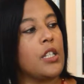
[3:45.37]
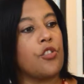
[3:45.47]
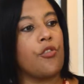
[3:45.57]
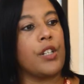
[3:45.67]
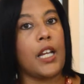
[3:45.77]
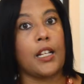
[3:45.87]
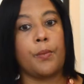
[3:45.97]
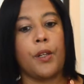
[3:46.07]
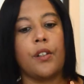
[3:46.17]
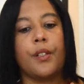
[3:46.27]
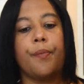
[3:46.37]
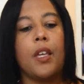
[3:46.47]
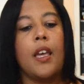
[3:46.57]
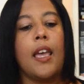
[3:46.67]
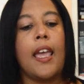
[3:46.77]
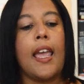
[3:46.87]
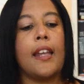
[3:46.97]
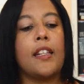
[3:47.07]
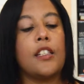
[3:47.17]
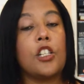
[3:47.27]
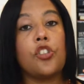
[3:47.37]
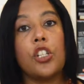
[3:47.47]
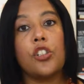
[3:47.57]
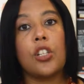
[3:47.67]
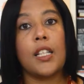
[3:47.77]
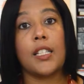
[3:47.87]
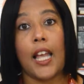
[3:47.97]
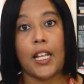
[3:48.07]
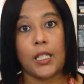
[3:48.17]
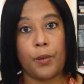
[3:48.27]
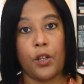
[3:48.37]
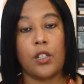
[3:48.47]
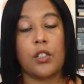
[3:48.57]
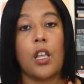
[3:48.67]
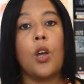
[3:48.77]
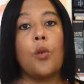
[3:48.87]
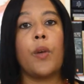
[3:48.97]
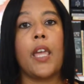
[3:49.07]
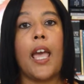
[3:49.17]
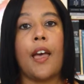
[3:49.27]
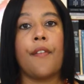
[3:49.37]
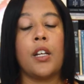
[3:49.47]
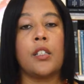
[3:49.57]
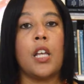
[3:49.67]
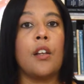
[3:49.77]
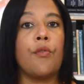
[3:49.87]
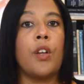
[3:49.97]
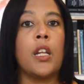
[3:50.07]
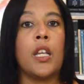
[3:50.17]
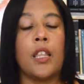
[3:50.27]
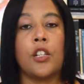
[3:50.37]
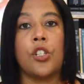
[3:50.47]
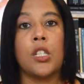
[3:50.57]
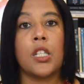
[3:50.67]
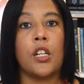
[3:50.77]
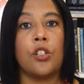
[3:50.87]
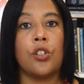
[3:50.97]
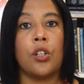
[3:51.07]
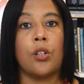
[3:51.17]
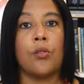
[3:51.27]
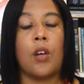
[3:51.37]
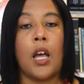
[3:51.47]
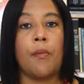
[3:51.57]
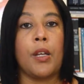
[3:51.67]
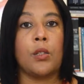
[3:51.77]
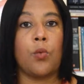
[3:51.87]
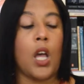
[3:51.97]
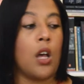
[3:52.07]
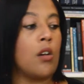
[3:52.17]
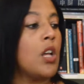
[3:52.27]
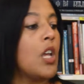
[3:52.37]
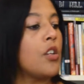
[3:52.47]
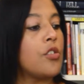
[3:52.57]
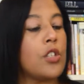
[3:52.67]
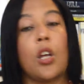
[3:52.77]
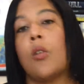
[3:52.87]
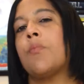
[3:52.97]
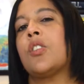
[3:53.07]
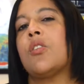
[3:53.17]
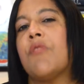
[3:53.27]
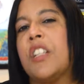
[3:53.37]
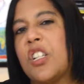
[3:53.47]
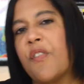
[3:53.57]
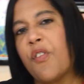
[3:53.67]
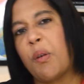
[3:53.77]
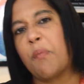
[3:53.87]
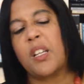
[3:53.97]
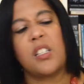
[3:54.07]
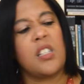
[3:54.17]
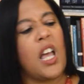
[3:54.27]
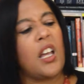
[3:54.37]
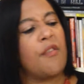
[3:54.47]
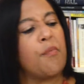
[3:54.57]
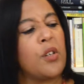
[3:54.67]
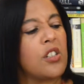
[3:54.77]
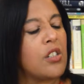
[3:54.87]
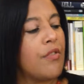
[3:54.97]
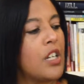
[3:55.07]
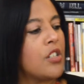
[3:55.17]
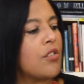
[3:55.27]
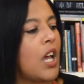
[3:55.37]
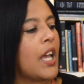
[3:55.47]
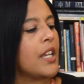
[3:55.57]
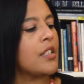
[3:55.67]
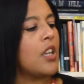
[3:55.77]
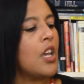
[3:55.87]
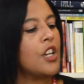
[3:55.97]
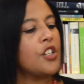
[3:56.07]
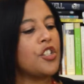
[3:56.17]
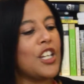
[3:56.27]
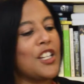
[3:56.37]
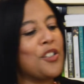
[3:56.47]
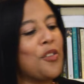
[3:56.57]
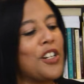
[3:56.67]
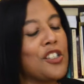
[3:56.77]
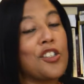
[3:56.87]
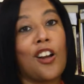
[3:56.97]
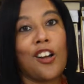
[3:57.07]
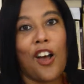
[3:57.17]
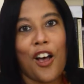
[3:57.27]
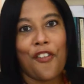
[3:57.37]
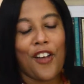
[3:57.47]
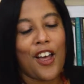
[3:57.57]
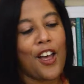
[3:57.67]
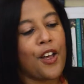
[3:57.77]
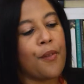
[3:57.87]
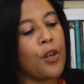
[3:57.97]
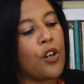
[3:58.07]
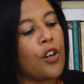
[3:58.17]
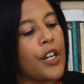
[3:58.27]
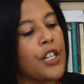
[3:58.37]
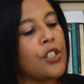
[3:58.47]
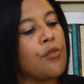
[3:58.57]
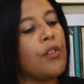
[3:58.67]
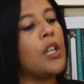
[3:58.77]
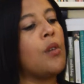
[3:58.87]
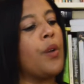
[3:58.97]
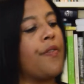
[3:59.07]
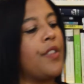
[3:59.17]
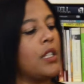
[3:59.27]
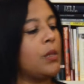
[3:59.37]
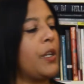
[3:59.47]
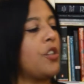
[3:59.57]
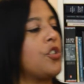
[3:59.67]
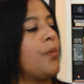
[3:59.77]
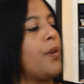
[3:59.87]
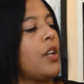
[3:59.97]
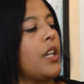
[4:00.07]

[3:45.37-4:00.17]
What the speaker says: history textbook. In addition to the textbooks, we have a ton of reading that she's going to do as well. So I'm just reaching for my big stack of books to read, you guys. She is going to start off her history with this picture book.